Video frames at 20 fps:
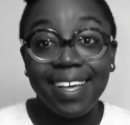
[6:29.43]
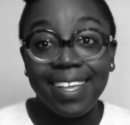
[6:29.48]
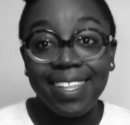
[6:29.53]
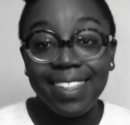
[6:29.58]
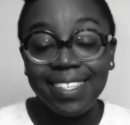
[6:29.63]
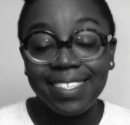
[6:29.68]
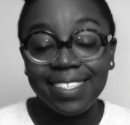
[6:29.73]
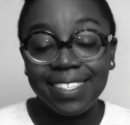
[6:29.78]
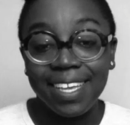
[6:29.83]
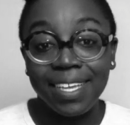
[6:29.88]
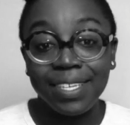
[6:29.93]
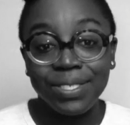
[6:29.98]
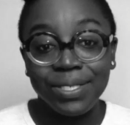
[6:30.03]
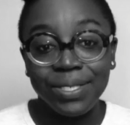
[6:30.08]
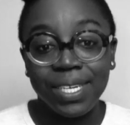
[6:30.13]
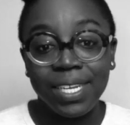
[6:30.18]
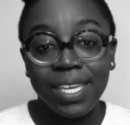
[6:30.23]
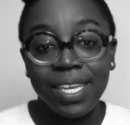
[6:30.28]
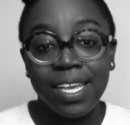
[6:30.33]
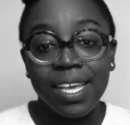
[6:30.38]
in this
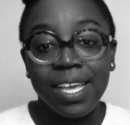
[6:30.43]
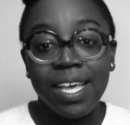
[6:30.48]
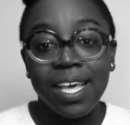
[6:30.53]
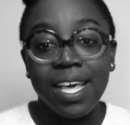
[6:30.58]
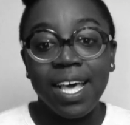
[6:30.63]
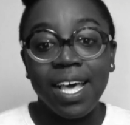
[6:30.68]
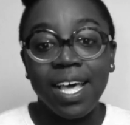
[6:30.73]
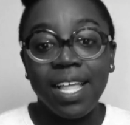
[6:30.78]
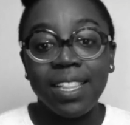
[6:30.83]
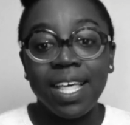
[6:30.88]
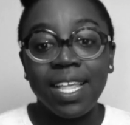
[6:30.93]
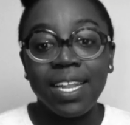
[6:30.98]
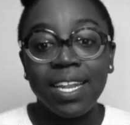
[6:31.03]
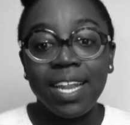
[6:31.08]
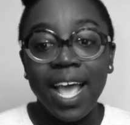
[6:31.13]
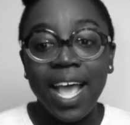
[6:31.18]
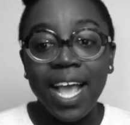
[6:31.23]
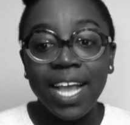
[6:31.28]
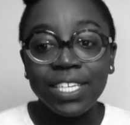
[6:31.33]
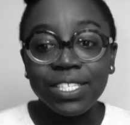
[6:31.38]
country, that
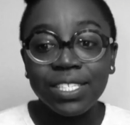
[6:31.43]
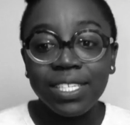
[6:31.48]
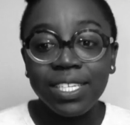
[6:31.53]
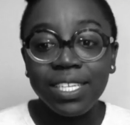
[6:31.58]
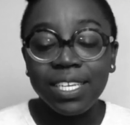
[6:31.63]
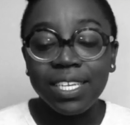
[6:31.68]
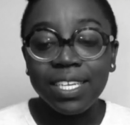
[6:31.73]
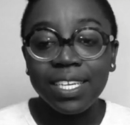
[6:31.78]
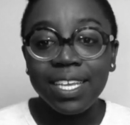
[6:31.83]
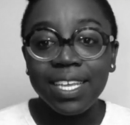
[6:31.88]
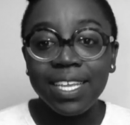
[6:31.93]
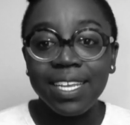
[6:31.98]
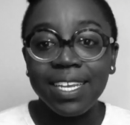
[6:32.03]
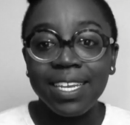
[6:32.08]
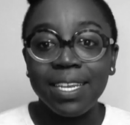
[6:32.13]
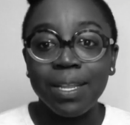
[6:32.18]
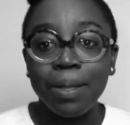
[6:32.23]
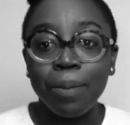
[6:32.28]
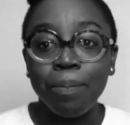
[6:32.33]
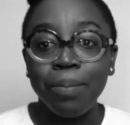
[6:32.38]
it actually
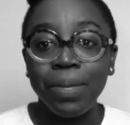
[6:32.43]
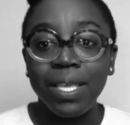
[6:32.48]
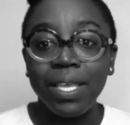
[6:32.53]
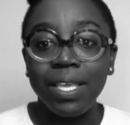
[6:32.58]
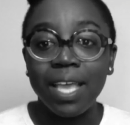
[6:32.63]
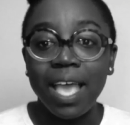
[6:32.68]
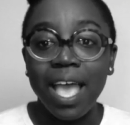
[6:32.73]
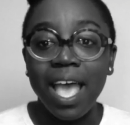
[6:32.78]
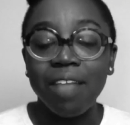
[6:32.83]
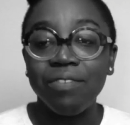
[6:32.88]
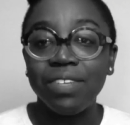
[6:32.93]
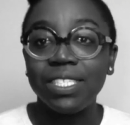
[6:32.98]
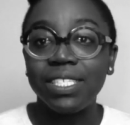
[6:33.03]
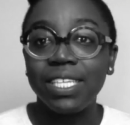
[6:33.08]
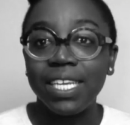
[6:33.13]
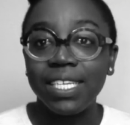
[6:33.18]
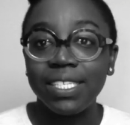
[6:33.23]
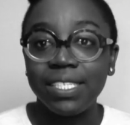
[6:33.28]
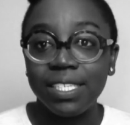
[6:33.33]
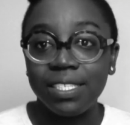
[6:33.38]
can be
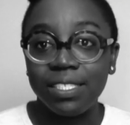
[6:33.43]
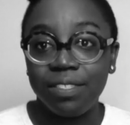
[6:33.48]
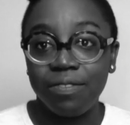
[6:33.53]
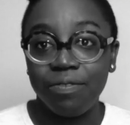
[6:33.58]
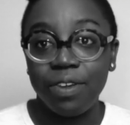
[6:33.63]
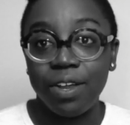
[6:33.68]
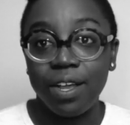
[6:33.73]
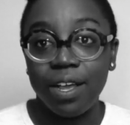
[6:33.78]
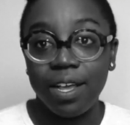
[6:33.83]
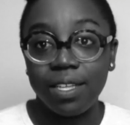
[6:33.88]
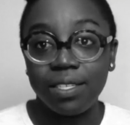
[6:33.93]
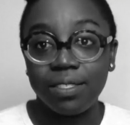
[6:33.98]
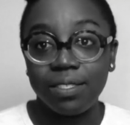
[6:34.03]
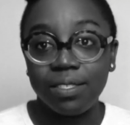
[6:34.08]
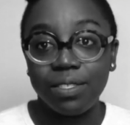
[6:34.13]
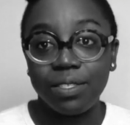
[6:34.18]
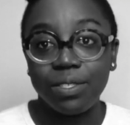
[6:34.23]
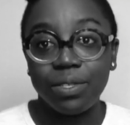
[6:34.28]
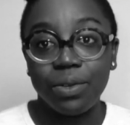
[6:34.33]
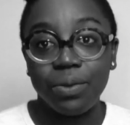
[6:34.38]
advantageous for us
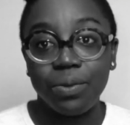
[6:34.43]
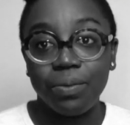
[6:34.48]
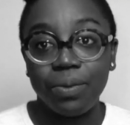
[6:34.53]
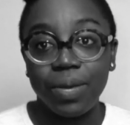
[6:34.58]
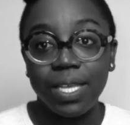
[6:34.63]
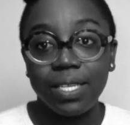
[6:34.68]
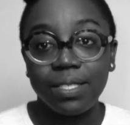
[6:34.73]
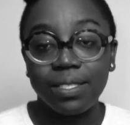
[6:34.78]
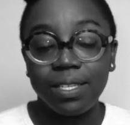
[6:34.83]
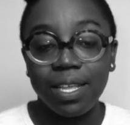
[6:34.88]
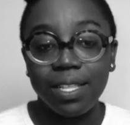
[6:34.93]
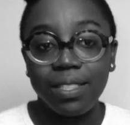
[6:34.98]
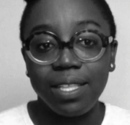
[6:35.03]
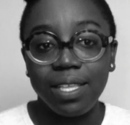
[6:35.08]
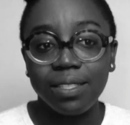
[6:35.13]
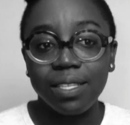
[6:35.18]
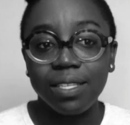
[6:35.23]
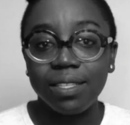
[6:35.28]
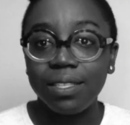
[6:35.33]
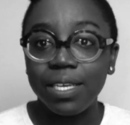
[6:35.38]
in certain ways. And I
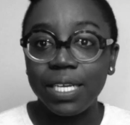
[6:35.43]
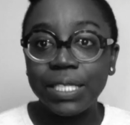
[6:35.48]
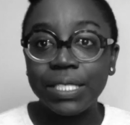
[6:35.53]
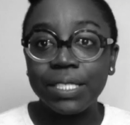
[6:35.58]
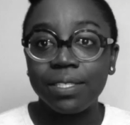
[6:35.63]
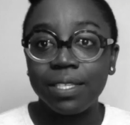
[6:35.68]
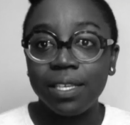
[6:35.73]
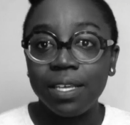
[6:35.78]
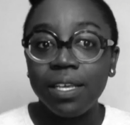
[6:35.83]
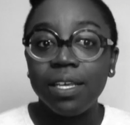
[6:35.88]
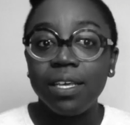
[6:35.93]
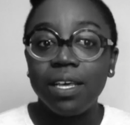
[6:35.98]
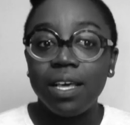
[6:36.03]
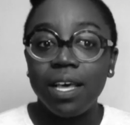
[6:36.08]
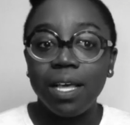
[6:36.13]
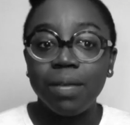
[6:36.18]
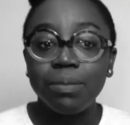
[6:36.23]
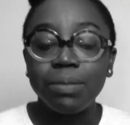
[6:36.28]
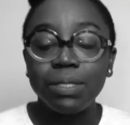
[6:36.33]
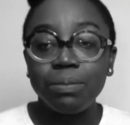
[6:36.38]
think that there's
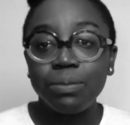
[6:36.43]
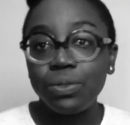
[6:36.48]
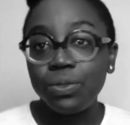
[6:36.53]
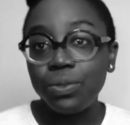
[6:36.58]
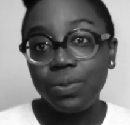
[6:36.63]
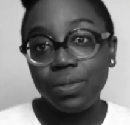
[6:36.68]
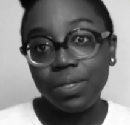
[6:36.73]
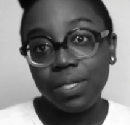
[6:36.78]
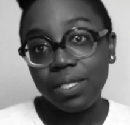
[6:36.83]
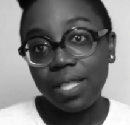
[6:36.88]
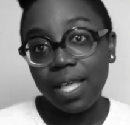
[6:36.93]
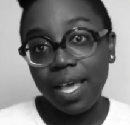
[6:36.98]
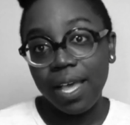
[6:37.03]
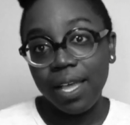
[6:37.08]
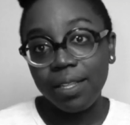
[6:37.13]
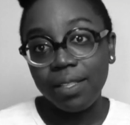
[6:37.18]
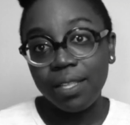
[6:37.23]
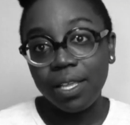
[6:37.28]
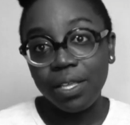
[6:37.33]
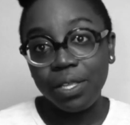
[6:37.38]
some truth to that
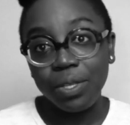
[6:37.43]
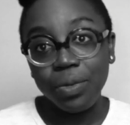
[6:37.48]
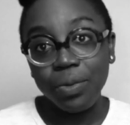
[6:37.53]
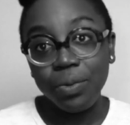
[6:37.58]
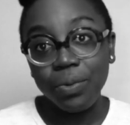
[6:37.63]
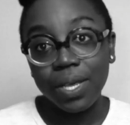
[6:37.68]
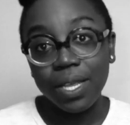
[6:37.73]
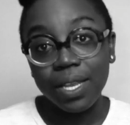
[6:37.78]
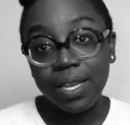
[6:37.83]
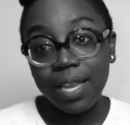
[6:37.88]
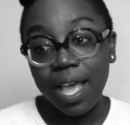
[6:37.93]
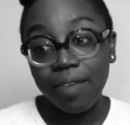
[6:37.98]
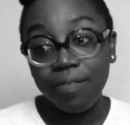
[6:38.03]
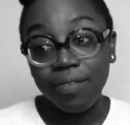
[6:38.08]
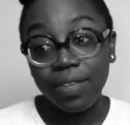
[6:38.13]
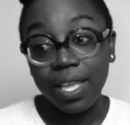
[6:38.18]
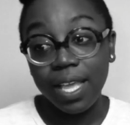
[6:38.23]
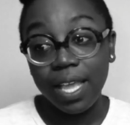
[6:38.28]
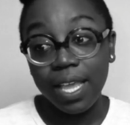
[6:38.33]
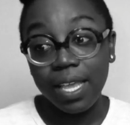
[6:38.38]
you can
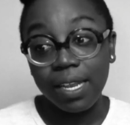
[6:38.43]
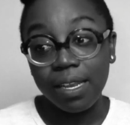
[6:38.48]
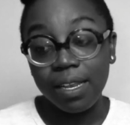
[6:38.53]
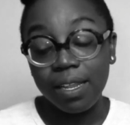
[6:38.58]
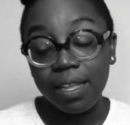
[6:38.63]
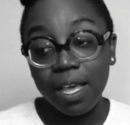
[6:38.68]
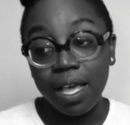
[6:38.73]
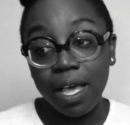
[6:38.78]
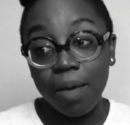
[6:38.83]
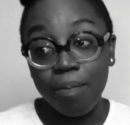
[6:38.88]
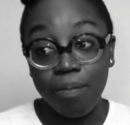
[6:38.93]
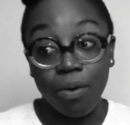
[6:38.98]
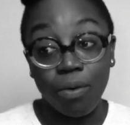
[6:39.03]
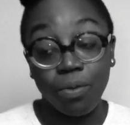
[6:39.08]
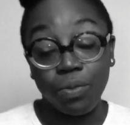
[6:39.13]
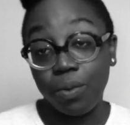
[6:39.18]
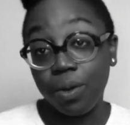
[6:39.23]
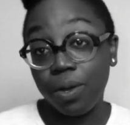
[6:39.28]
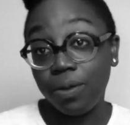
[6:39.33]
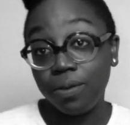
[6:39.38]
navigate
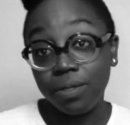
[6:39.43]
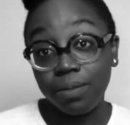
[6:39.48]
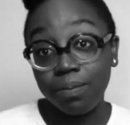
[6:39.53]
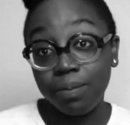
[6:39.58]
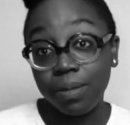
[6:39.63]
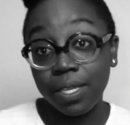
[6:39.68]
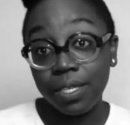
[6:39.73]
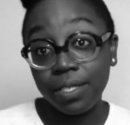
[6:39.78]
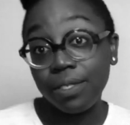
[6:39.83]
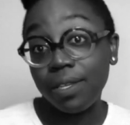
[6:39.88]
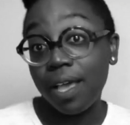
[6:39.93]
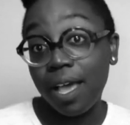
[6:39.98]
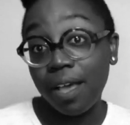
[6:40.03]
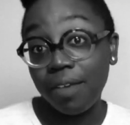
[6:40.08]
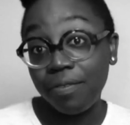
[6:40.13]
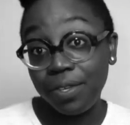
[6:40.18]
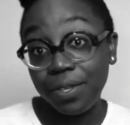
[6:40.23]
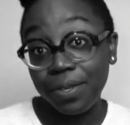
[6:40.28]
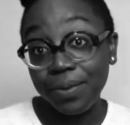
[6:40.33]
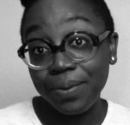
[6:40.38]
both worlds because you
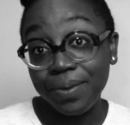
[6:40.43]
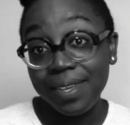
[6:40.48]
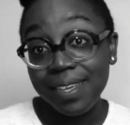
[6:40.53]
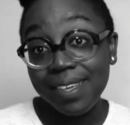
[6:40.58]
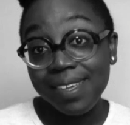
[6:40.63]
have to.